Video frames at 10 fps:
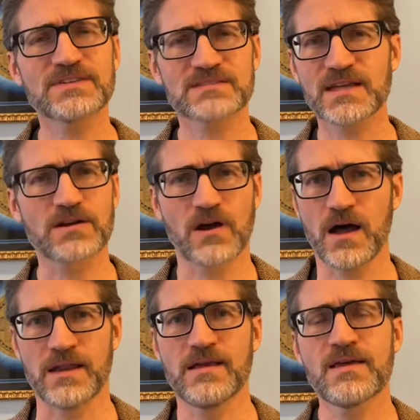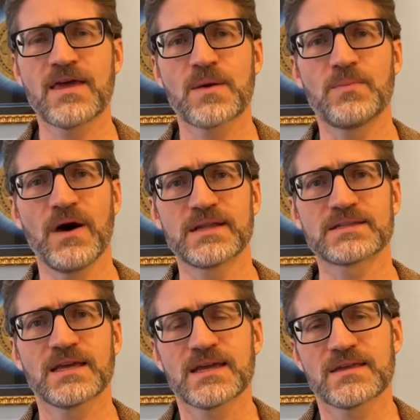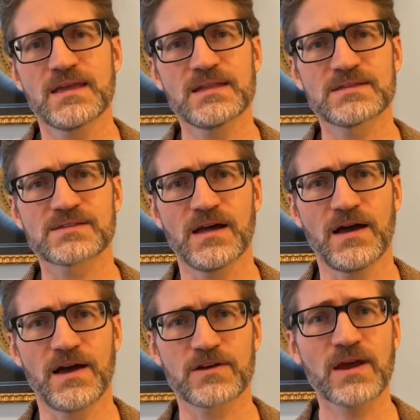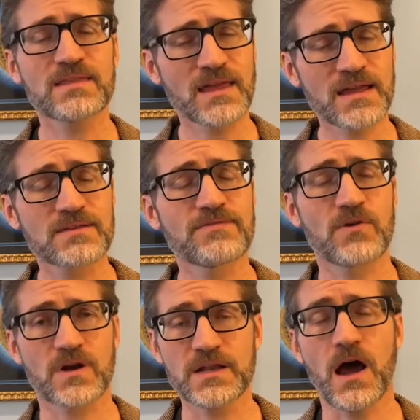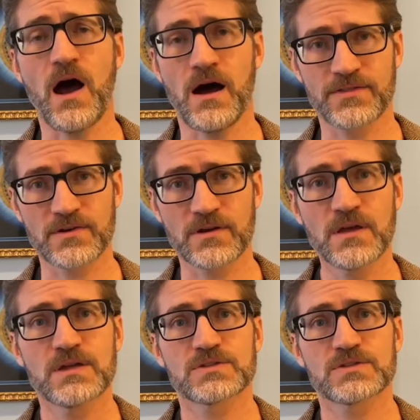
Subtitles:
later on, but it is a great thing for an author